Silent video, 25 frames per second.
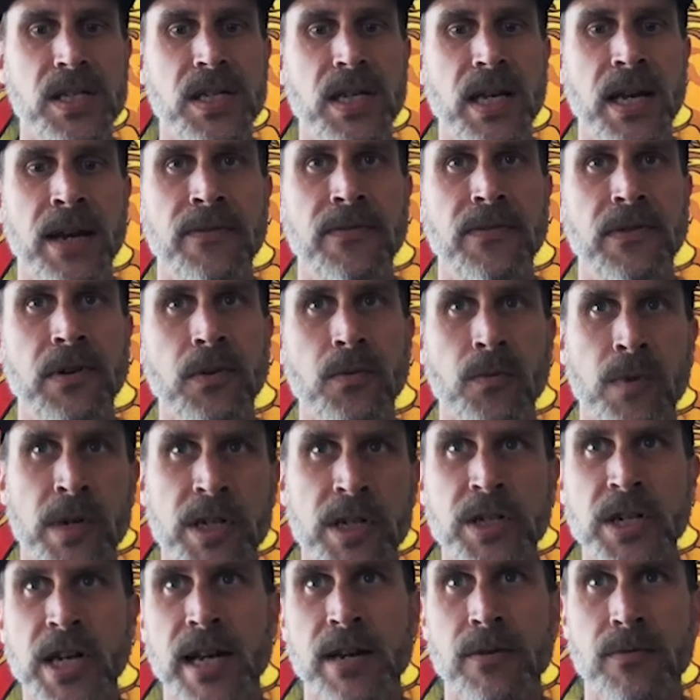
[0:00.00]
effort,
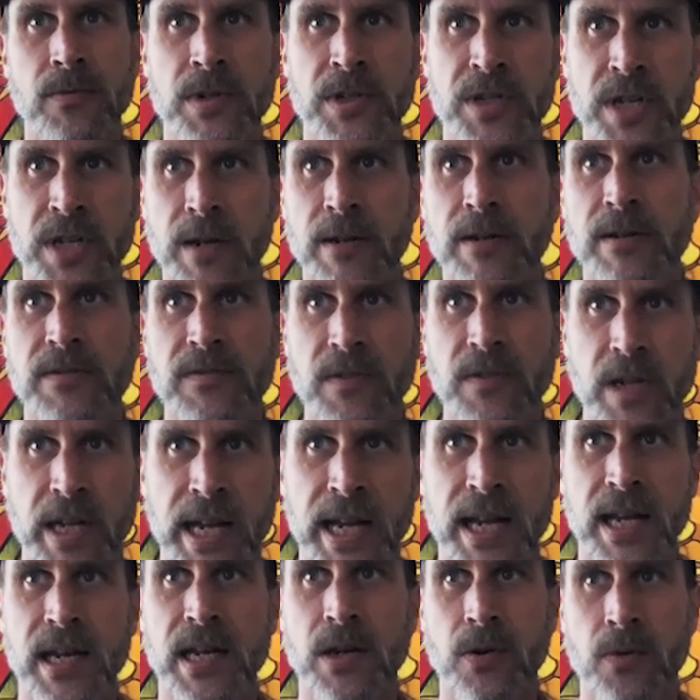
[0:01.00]
Regenerative
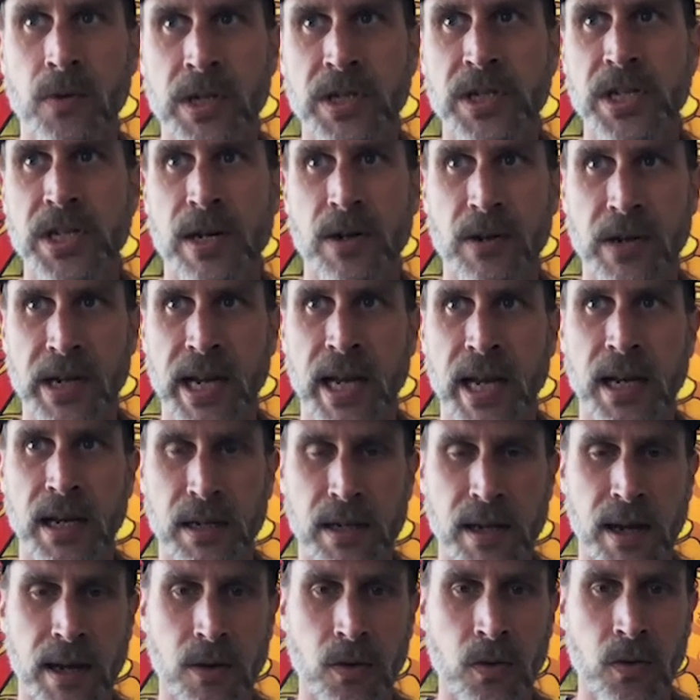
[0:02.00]
Organic,
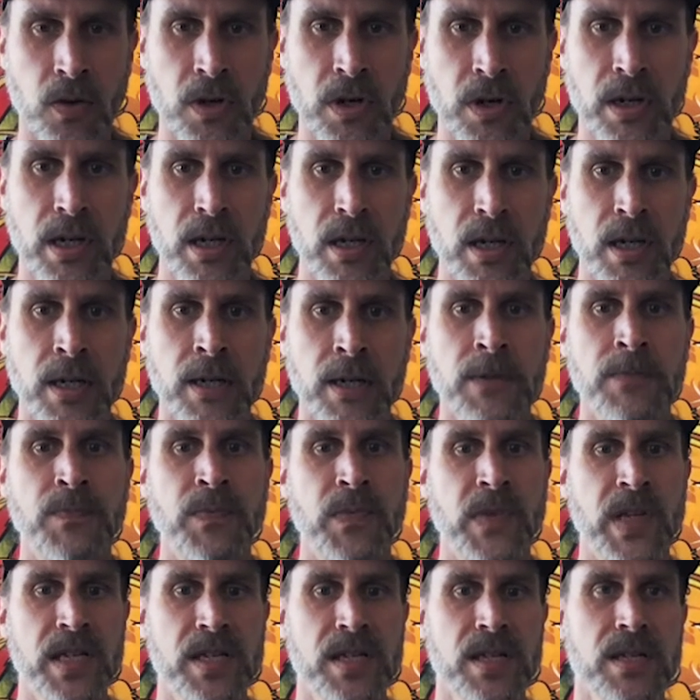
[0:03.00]
regenorganic.org.
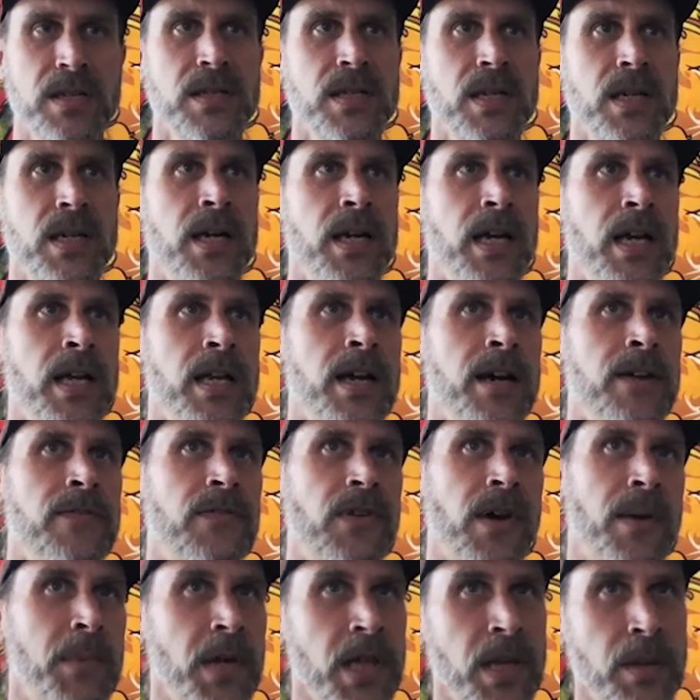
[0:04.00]
This is an effort
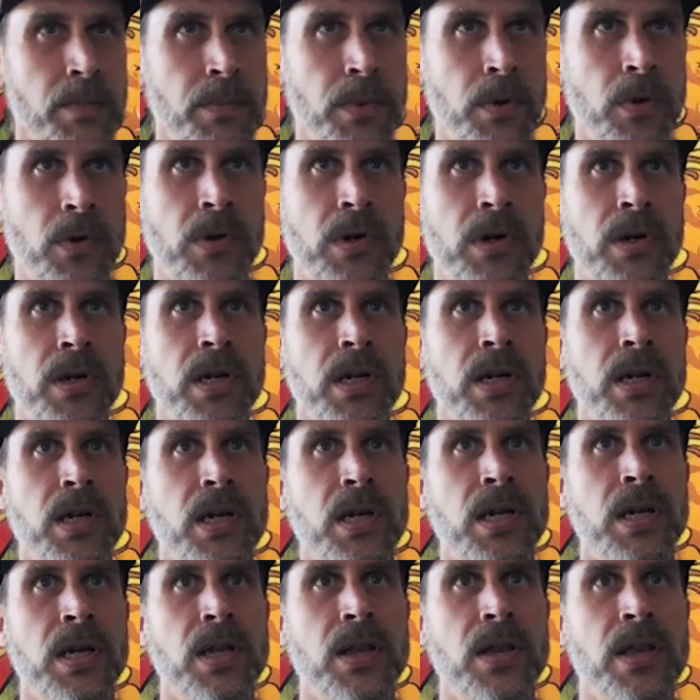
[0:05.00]
I'm on the board
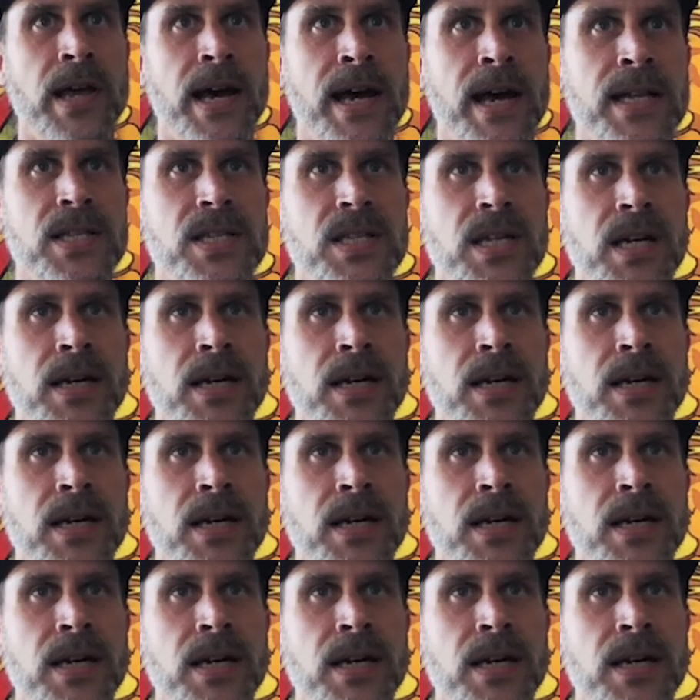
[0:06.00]
that's